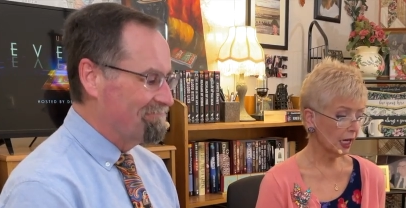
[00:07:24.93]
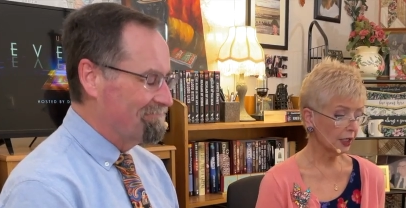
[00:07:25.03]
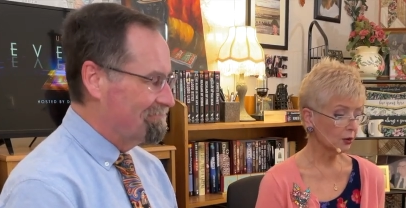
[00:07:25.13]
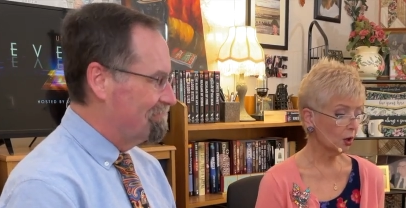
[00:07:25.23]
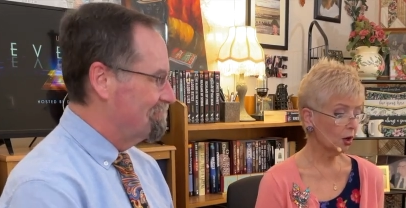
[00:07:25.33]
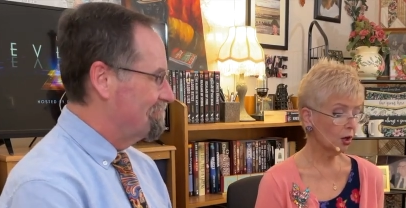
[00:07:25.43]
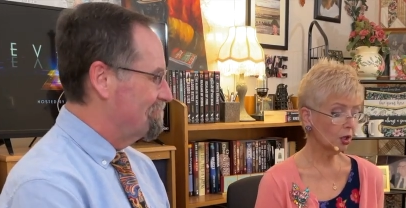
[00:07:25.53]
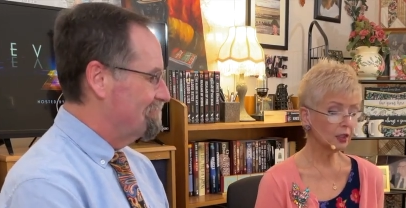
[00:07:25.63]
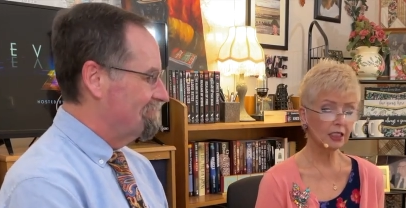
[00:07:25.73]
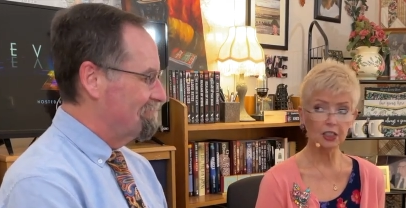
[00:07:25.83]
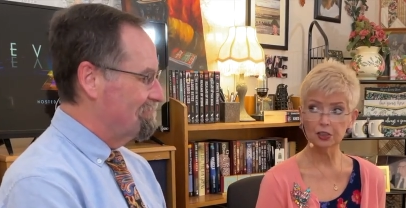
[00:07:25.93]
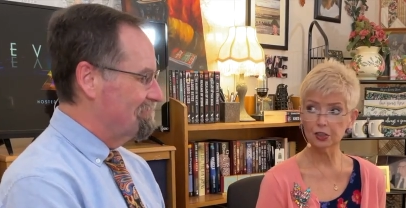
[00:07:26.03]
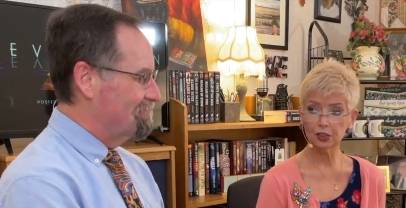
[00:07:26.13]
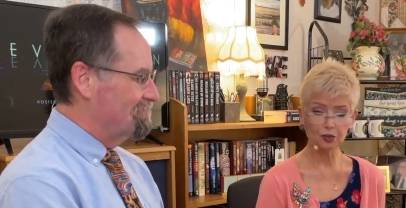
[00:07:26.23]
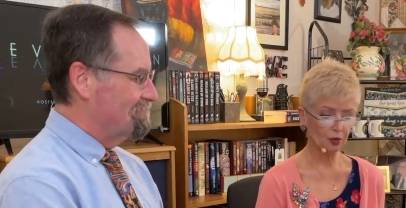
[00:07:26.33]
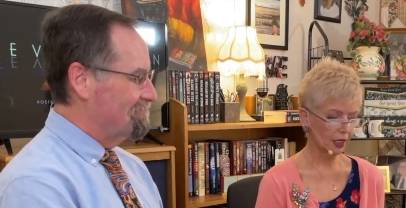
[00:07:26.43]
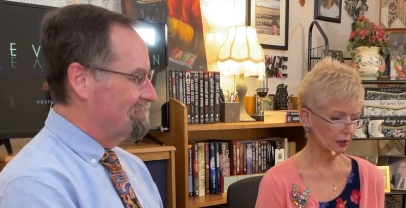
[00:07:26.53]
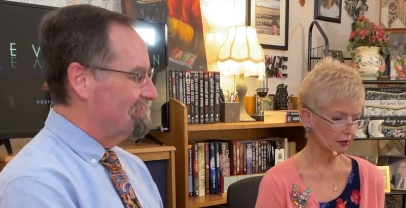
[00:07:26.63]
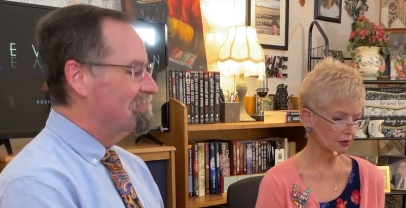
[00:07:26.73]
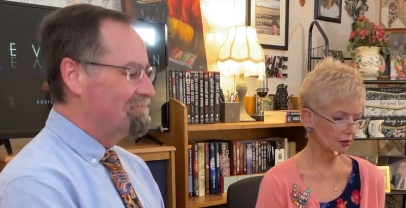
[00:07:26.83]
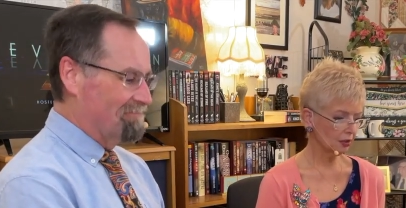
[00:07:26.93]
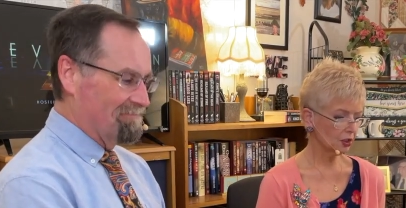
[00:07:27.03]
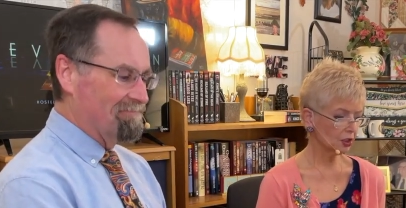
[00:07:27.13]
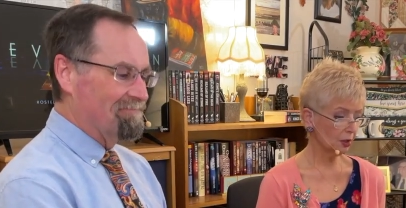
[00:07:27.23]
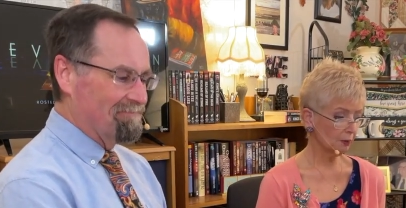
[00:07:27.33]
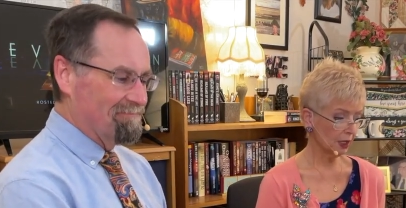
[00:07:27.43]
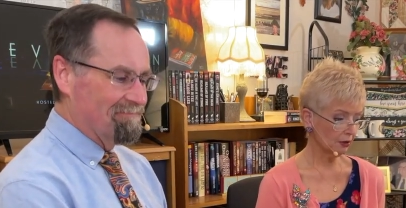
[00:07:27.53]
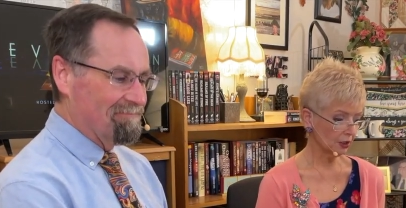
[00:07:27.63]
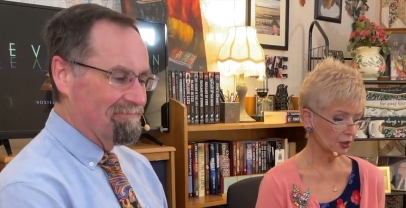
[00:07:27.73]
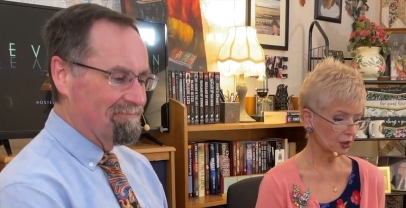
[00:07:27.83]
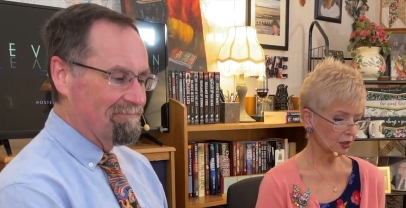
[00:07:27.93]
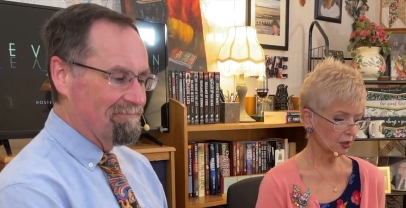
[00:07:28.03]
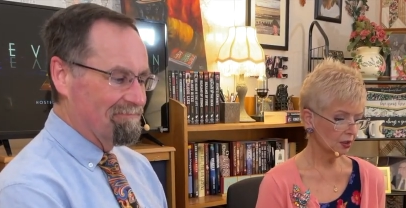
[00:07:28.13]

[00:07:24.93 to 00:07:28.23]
Speaker 1: and all his strength shall perish.